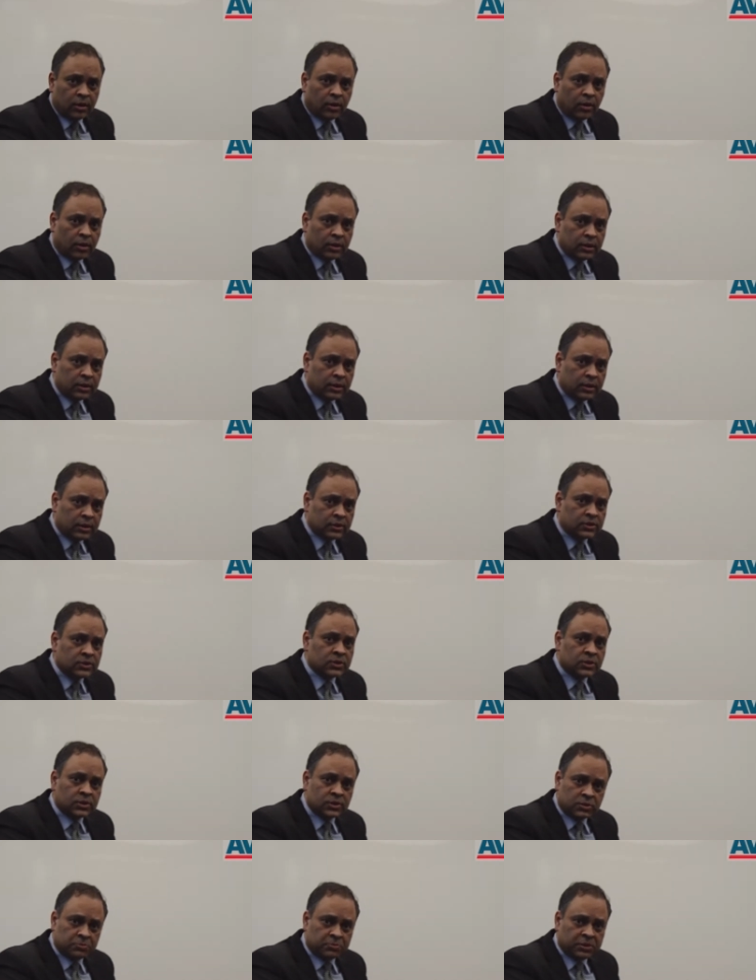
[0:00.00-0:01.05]
on this
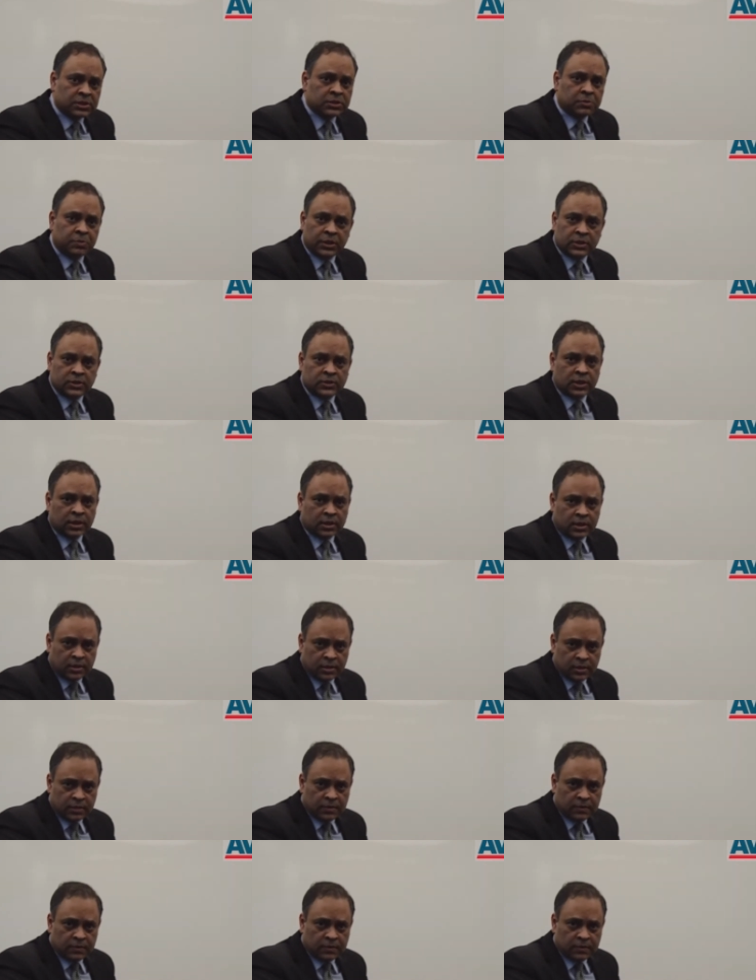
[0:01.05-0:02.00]
specific sector.